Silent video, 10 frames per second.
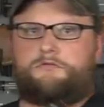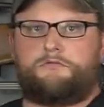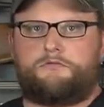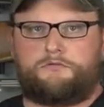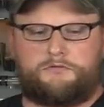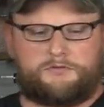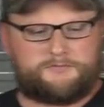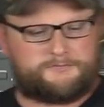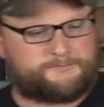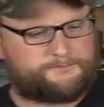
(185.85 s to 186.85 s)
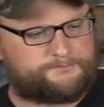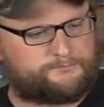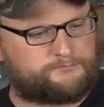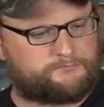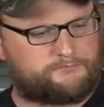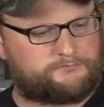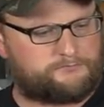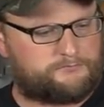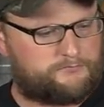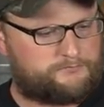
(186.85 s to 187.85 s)

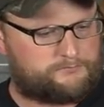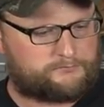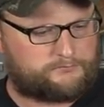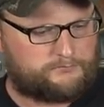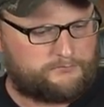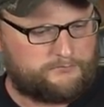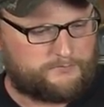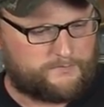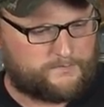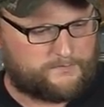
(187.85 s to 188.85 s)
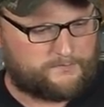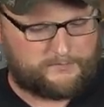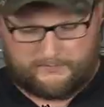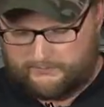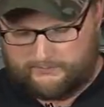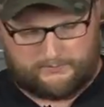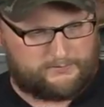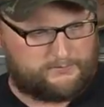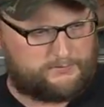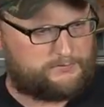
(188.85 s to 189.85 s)

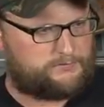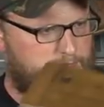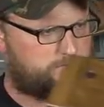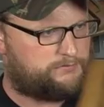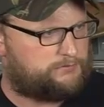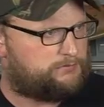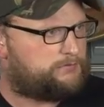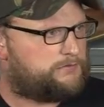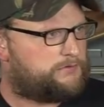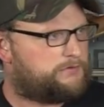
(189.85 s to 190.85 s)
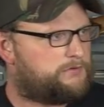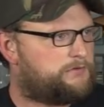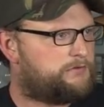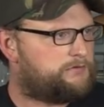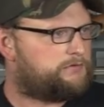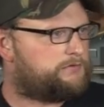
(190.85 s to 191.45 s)
(not speaking)